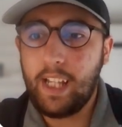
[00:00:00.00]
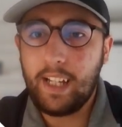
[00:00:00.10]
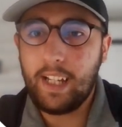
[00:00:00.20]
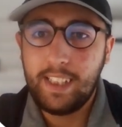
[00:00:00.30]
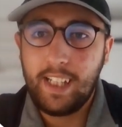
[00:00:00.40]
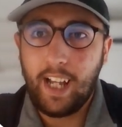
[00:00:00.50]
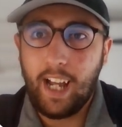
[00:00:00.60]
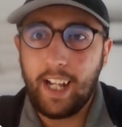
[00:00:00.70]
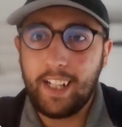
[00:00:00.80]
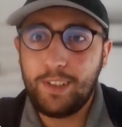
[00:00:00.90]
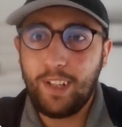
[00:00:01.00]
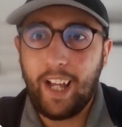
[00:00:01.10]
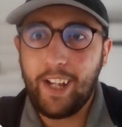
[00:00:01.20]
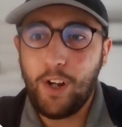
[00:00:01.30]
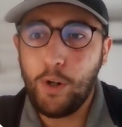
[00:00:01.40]
And I hope you
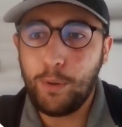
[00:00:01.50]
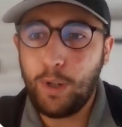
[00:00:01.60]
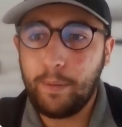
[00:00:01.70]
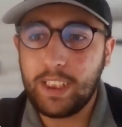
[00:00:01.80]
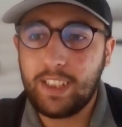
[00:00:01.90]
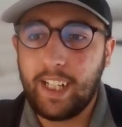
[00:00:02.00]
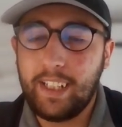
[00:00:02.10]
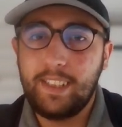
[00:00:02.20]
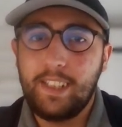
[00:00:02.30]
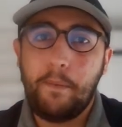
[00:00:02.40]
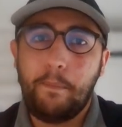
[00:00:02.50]
give it a try. Bye bye.